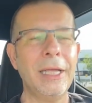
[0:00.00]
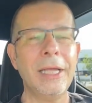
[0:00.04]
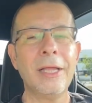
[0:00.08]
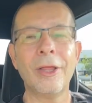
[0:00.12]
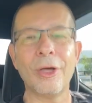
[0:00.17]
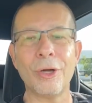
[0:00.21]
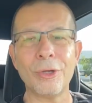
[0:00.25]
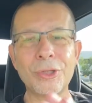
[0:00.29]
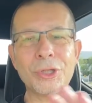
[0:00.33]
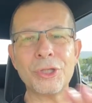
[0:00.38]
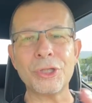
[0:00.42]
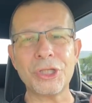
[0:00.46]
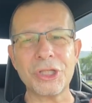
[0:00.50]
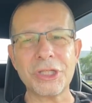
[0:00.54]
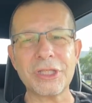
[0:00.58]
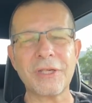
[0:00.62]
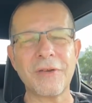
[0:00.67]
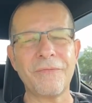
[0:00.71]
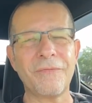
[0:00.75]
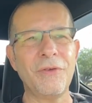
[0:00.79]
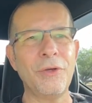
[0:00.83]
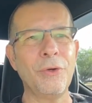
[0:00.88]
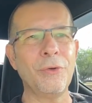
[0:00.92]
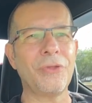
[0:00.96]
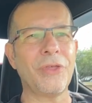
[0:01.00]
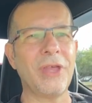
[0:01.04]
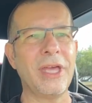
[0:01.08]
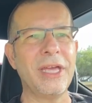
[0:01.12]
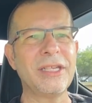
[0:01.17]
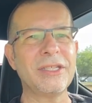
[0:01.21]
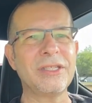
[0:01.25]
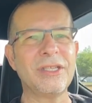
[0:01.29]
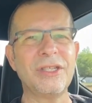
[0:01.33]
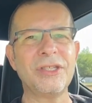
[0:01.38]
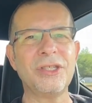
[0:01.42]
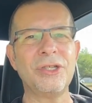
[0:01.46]
Those are just a few
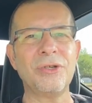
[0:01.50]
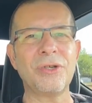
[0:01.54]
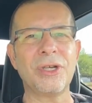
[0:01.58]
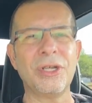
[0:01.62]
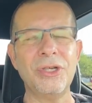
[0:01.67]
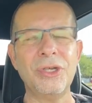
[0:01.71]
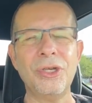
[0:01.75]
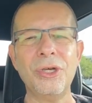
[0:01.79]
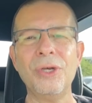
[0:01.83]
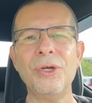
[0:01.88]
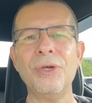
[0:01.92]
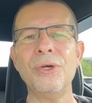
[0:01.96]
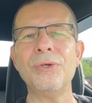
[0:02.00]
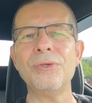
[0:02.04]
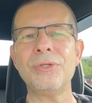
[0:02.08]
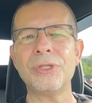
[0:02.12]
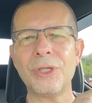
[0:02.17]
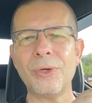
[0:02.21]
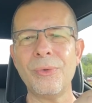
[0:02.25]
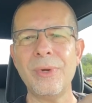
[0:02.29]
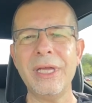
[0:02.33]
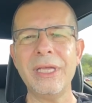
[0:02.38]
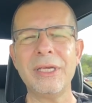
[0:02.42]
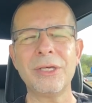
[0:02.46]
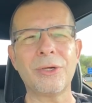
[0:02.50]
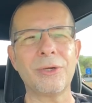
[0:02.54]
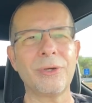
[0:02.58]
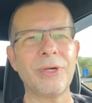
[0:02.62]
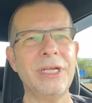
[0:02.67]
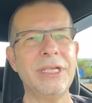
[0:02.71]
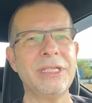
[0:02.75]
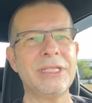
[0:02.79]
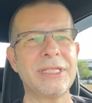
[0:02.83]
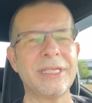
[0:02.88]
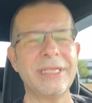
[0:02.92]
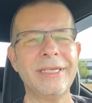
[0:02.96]
things that you can do to
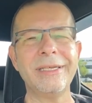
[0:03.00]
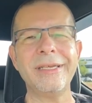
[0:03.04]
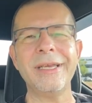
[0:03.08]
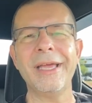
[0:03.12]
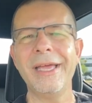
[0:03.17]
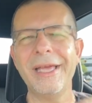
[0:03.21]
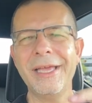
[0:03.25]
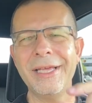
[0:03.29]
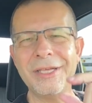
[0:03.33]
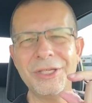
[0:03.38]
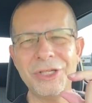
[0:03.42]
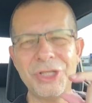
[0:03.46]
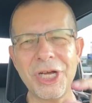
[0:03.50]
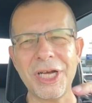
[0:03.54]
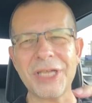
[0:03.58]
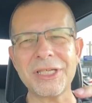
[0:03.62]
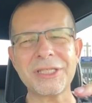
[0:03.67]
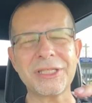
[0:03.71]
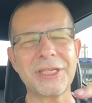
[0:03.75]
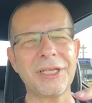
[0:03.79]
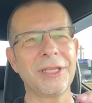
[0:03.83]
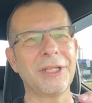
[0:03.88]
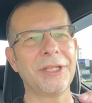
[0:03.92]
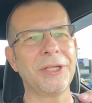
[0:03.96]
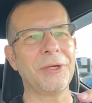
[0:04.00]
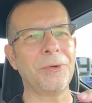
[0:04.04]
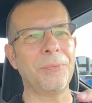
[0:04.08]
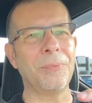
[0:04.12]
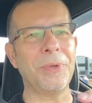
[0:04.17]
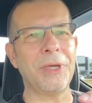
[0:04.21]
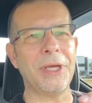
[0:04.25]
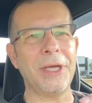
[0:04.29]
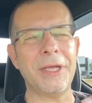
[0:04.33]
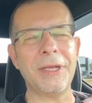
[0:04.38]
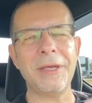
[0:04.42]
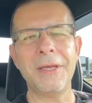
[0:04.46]
increase it just a little
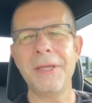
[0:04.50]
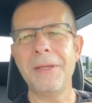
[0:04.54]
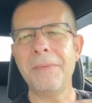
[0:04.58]
bit,